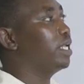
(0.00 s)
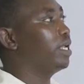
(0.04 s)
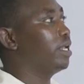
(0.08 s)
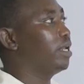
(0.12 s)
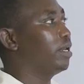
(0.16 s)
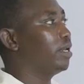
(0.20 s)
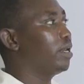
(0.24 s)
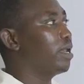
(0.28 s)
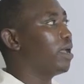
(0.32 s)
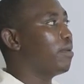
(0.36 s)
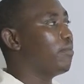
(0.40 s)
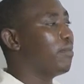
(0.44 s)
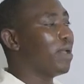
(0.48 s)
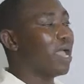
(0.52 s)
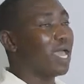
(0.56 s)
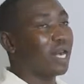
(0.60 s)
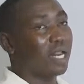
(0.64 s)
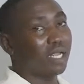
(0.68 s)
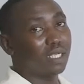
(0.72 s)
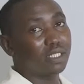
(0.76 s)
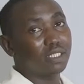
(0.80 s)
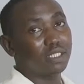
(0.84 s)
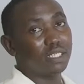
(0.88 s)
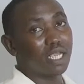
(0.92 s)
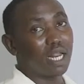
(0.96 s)
in
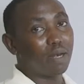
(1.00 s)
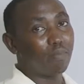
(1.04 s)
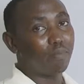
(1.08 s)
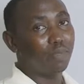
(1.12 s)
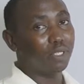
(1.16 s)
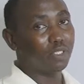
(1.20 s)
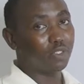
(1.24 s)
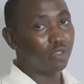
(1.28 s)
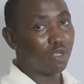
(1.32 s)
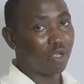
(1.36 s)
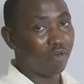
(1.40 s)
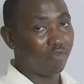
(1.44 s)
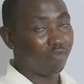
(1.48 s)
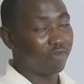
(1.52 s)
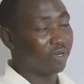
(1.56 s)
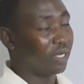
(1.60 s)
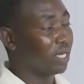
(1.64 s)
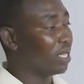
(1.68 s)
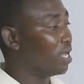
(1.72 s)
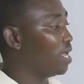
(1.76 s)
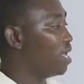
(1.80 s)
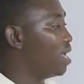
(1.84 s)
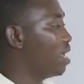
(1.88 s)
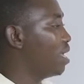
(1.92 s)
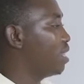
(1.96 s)
bearings can be solved.
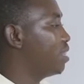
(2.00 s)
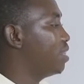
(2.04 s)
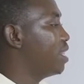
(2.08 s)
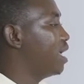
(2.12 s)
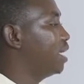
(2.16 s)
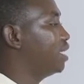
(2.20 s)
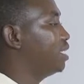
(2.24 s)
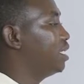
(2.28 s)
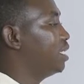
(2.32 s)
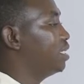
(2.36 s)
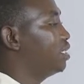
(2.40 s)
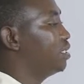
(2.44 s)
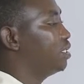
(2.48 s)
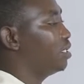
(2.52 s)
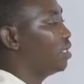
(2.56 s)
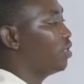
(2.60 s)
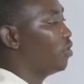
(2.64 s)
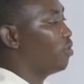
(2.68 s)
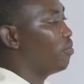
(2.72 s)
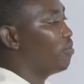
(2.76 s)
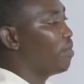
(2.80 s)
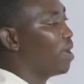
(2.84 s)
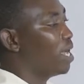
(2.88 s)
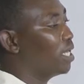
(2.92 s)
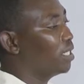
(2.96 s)
That is,
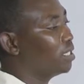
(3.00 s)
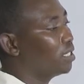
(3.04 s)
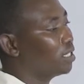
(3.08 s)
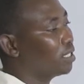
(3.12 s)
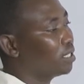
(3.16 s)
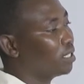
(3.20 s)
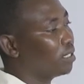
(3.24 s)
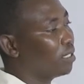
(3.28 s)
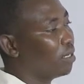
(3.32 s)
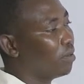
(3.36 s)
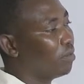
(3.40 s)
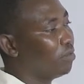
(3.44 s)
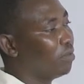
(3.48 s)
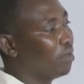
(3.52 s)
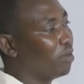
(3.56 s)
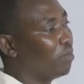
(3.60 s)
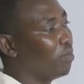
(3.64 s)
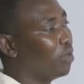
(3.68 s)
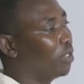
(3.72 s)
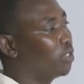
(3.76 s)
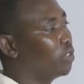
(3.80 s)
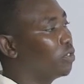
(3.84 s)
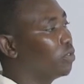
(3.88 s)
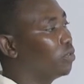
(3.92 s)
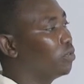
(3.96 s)
you must be
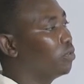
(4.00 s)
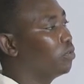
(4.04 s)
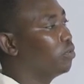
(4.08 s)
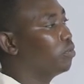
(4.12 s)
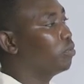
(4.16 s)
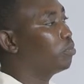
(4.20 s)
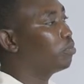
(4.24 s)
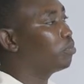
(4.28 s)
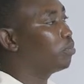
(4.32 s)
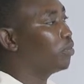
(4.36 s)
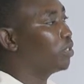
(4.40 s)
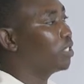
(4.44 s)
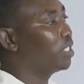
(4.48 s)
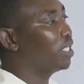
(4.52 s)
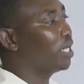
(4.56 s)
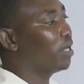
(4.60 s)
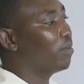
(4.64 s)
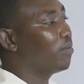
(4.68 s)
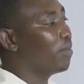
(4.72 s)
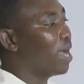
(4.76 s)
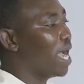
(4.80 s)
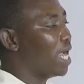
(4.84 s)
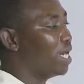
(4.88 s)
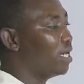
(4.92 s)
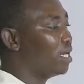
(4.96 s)
able to put
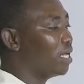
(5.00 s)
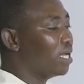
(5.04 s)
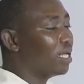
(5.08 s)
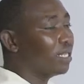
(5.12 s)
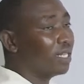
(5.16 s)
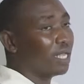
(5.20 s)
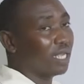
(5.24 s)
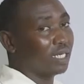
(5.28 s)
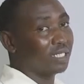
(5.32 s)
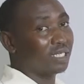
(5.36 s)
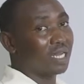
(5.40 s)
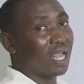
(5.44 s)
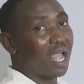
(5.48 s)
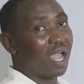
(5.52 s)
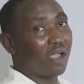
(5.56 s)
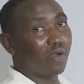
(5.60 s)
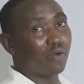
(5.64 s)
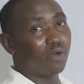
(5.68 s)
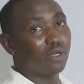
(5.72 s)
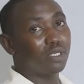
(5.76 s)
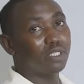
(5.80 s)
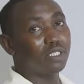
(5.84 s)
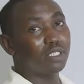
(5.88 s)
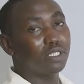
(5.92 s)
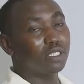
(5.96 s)
in mind that
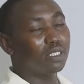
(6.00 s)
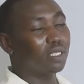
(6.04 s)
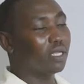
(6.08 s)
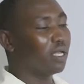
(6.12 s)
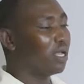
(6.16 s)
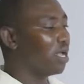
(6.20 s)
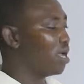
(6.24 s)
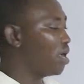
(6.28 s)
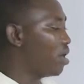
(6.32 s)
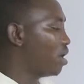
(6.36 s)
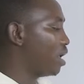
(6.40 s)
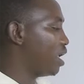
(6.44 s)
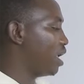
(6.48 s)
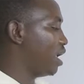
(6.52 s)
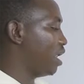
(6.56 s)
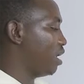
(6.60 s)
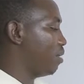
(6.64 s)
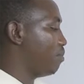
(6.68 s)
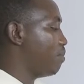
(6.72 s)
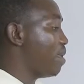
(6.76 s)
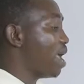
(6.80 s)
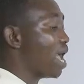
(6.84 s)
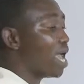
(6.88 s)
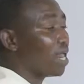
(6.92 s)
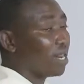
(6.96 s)
angles
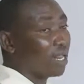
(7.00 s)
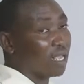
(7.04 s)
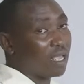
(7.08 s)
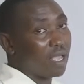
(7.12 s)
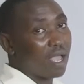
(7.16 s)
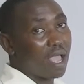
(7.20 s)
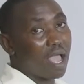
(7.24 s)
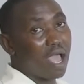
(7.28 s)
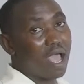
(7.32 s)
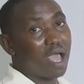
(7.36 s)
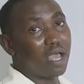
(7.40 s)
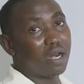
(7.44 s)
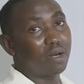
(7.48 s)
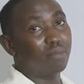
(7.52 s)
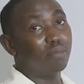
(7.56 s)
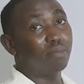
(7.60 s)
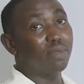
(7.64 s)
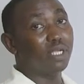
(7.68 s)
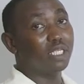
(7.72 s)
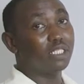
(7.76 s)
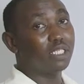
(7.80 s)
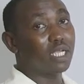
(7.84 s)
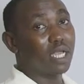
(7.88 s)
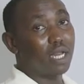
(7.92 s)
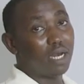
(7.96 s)
in bearing are
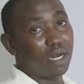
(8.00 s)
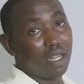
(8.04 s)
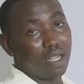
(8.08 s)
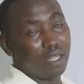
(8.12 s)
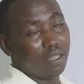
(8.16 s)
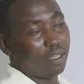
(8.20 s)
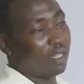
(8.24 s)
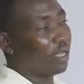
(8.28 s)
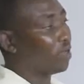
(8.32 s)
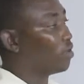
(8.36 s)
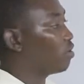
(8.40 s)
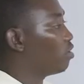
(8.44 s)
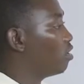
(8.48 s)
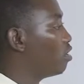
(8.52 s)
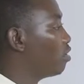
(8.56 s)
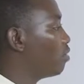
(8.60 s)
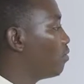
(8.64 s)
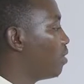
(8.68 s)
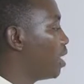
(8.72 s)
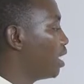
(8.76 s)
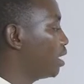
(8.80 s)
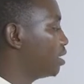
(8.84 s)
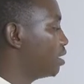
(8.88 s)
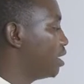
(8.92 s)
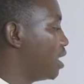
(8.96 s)
measured in the
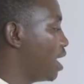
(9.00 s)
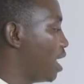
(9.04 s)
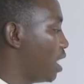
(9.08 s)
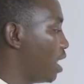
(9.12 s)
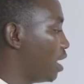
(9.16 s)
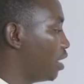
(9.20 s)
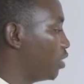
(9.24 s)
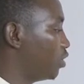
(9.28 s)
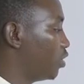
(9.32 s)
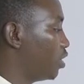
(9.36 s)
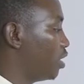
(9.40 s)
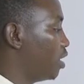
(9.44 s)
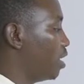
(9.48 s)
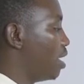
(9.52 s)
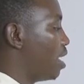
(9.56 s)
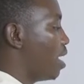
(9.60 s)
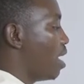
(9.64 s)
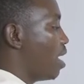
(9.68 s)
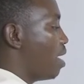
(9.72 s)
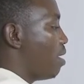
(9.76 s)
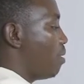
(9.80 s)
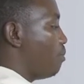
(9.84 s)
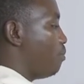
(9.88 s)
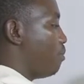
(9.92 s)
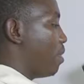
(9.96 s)
clockwise direction,
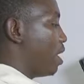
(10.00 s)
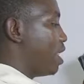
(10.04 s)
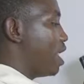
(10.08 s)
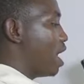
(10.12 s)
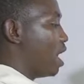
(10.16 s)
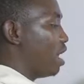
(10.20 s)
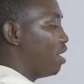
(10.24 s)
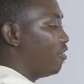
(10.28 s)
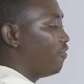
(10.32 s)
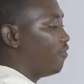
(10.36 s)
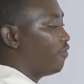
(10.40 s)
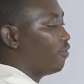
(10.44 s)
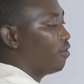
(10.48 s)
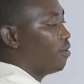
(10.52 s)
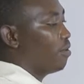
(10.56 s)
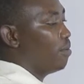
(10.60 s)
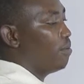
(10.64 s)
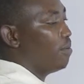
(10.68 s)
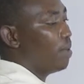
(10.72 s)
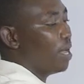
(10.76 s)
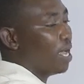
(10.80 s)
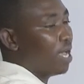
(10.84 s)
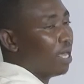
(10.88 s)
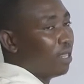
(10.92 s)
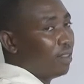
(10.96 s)
majorly
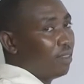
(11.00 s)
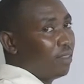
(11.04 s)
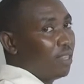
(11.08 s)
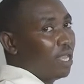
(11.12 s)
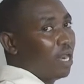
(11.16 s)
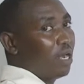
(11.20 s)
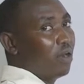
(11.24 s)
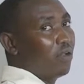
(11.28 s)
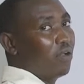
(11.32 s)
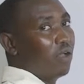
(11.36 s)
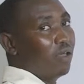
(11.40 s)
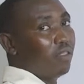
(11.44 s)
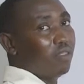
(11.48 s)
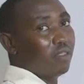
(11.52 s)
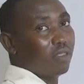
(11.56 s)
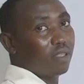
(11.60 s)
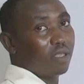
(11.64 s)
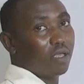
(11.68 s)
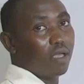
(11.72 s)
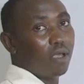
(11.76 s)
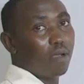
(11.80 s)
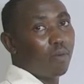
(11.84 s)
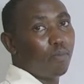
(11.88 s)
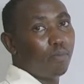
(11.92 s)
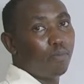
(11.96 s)
from the north
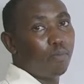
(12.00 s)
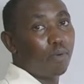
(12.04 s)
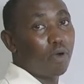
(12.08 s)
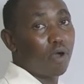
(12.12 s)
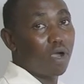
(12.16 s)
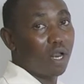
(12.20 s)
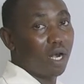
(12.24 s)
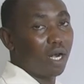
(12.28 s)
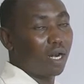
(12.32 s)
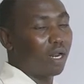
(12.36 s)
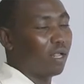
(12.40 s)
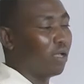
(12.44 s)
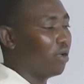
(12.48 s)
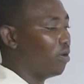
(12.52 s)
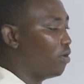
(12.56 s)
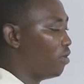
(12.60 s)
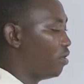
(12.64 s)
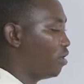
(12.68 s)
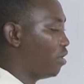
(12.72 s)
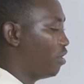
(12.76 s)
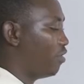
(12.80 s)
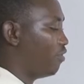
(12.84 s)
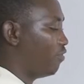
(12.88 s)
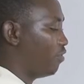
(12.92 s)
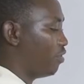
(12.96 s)
pole.
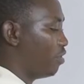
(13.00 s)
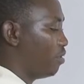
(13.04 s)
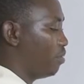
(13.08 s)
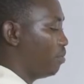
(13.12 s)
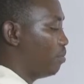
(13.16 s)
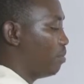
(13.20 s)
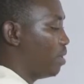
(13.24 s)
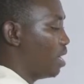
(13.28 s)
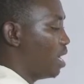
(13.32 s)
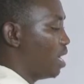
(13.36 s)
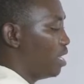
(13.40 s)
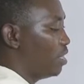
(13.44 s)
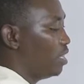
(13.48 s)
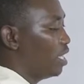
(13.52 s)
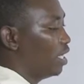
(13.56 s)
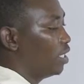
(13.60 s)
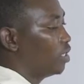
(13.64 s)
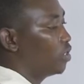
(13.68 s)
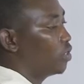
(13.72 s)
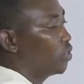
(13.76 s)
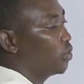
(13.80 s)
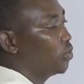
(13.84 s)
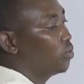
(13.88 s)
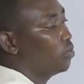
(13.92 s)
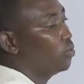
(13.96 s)
or from the
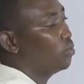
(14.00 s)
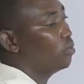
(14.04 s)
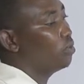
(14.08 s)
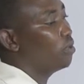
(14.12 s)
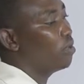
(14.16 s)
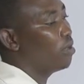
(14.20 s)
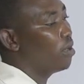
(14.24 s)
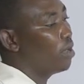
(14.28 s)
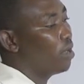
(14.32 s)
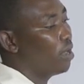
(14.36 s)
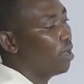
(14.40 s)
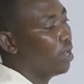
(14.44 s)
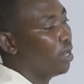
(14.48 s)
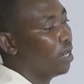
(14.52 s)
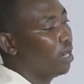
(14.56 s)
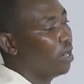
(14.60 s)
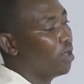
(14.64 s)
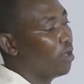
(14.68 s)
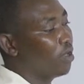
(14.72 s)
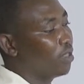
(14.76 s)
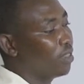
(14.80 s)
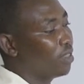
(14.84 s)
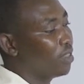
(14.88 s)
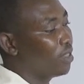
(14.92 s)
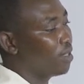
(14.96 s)
true
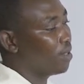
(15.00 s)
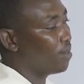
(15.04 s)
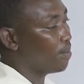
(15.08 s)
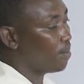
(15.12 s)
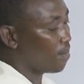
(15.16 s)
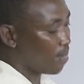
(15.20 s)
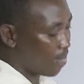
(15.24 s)
north.